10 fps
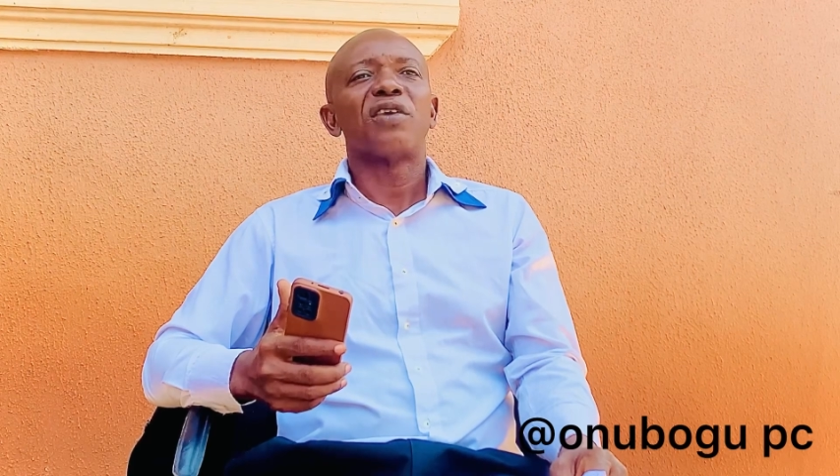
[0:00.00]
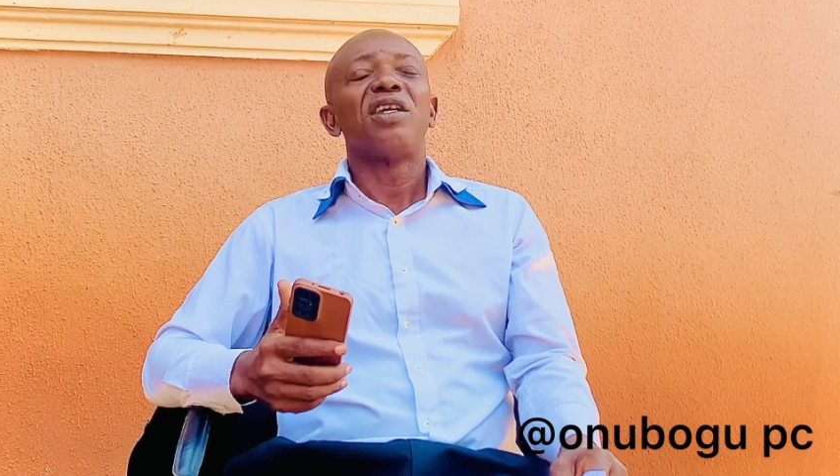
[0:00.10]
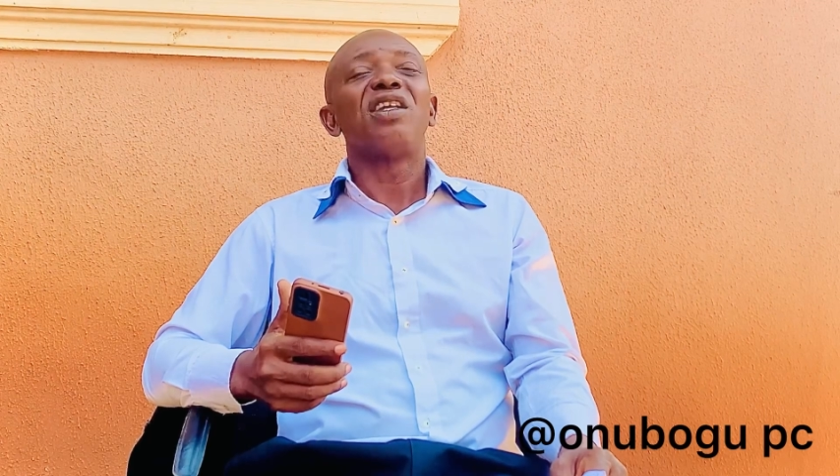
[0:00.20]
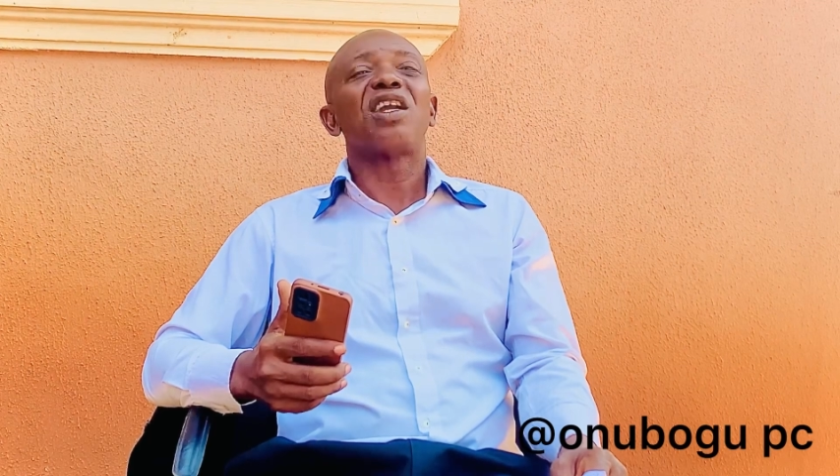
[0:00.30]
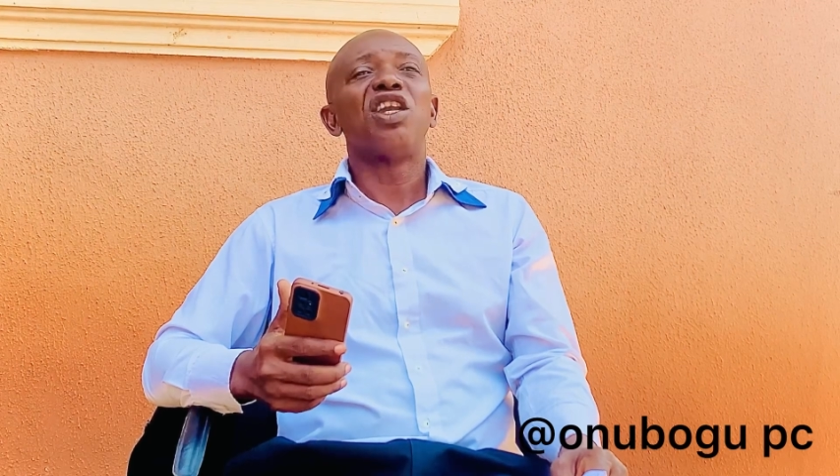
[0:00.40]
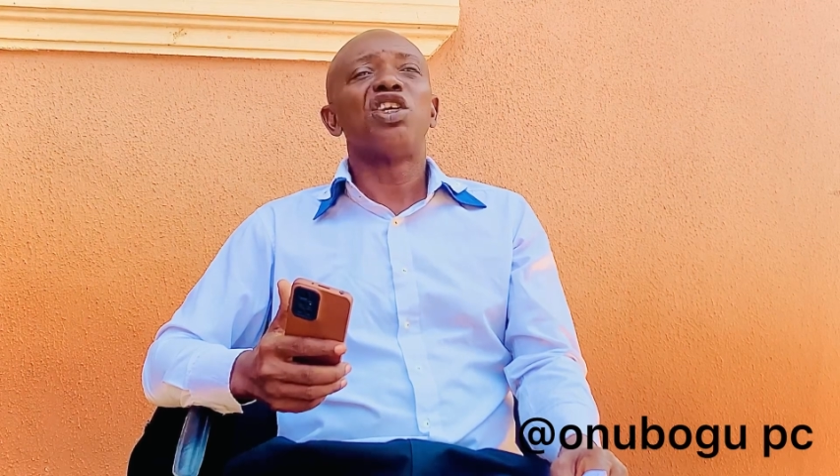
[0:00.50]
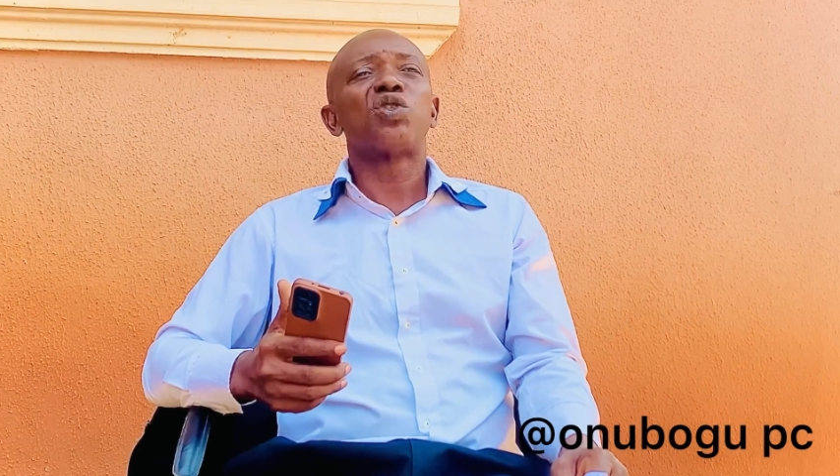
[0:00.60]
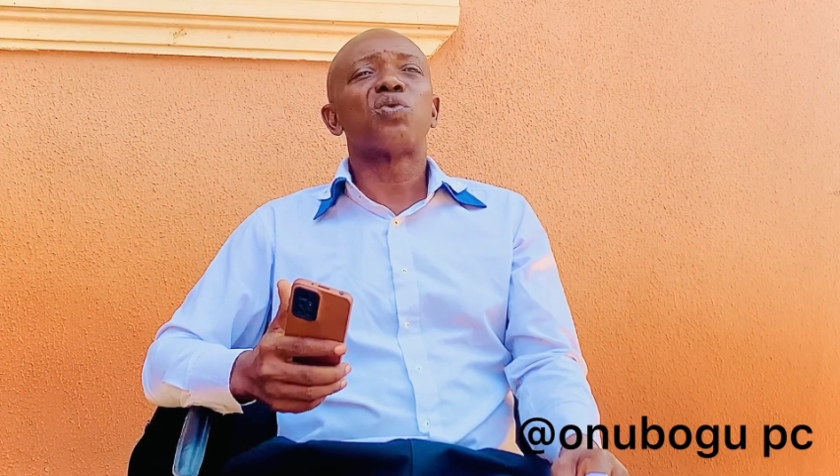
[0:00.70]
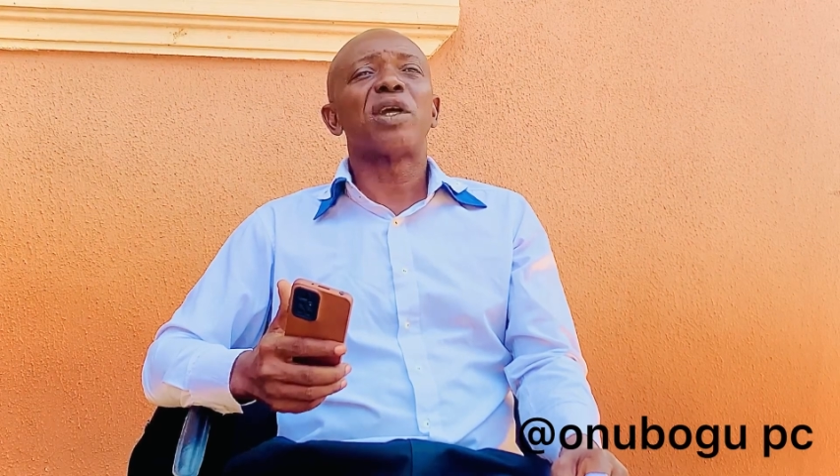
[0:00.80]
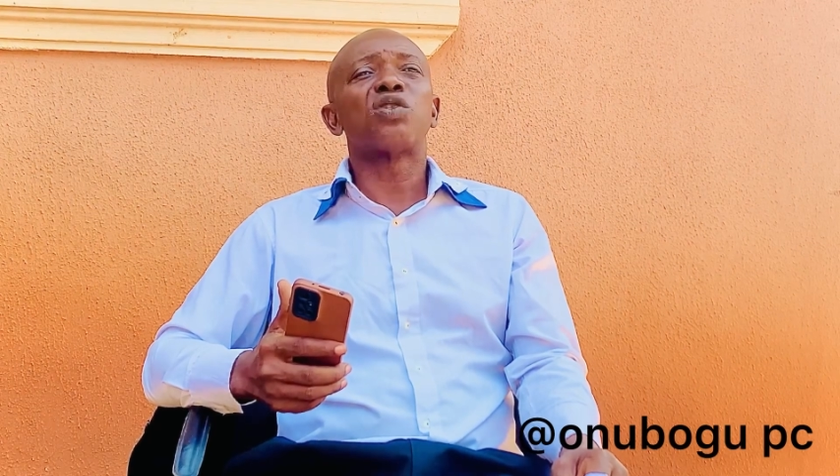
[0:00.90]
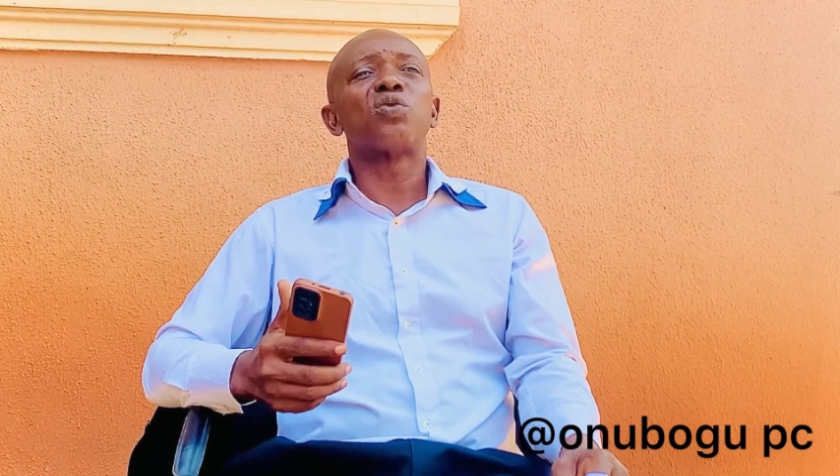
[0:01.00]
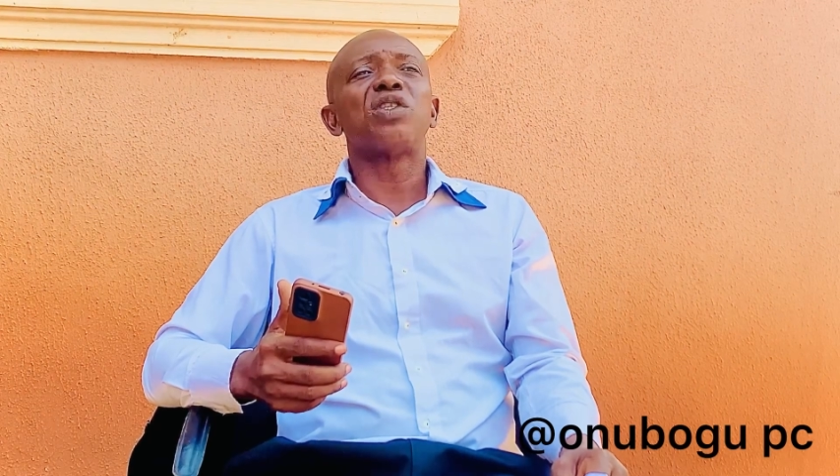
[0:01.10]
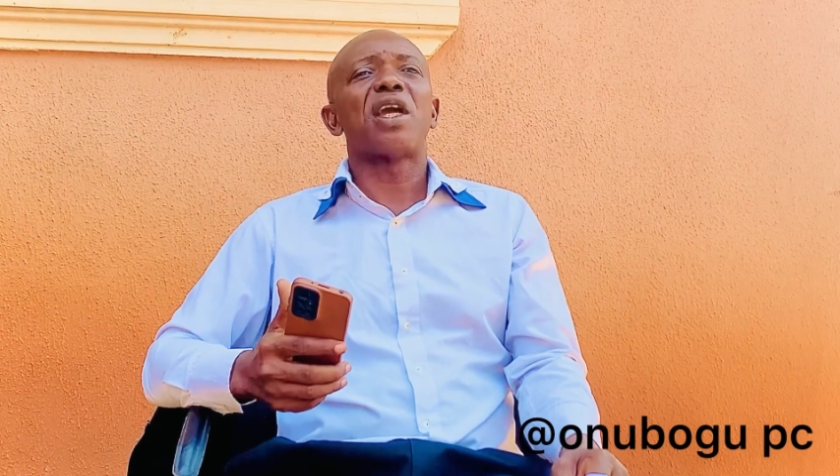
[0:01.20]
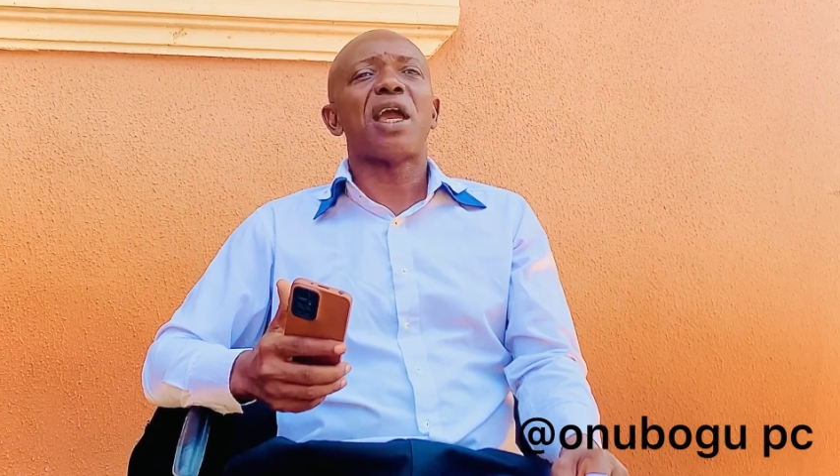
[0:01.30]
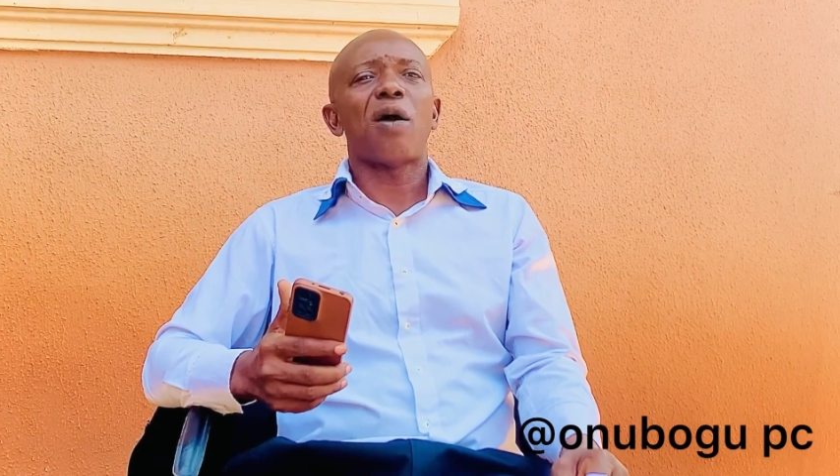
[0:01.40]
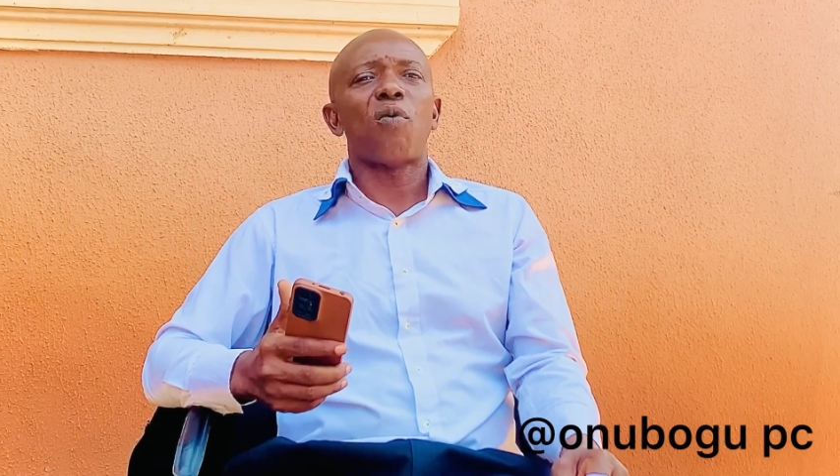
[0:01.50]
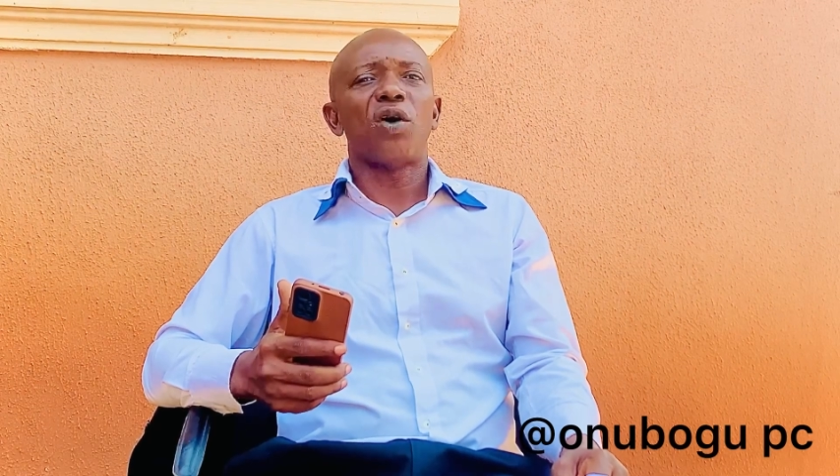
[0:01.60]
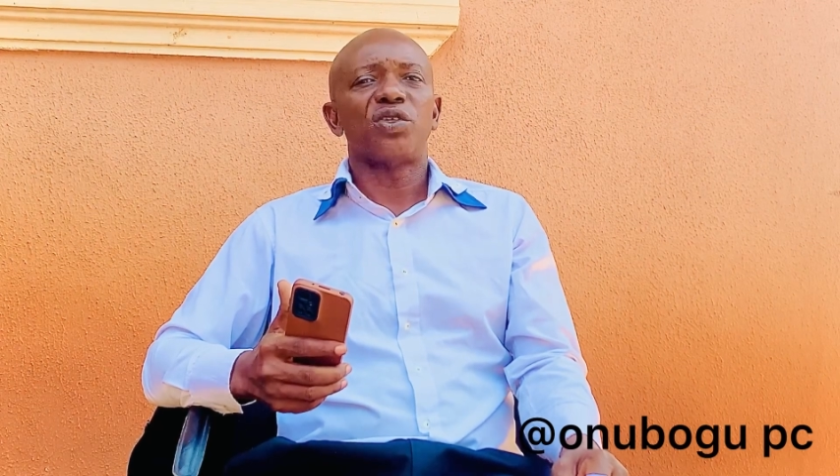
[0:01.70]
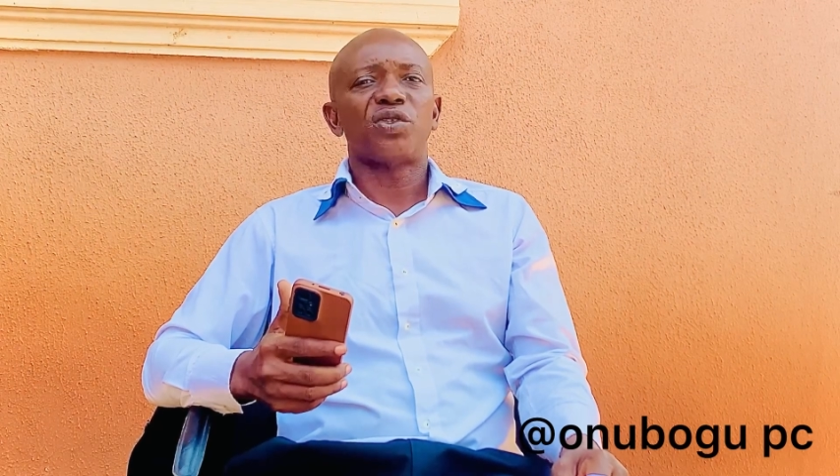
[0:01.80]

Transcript: he can eat Chunachunia award.